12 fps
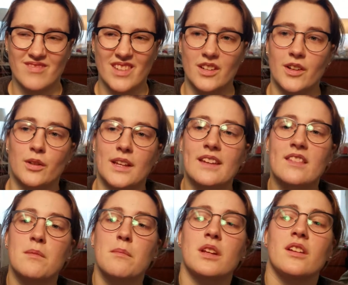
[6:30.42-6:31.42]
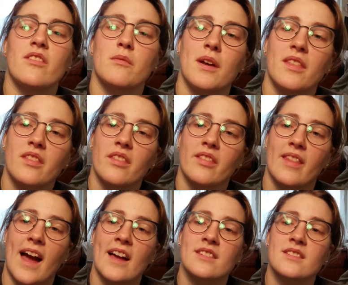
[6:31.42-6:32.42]
I don't know, like the middle of the month,
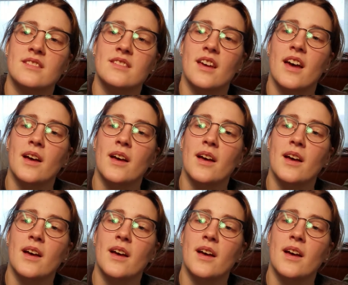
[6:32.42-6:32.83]
last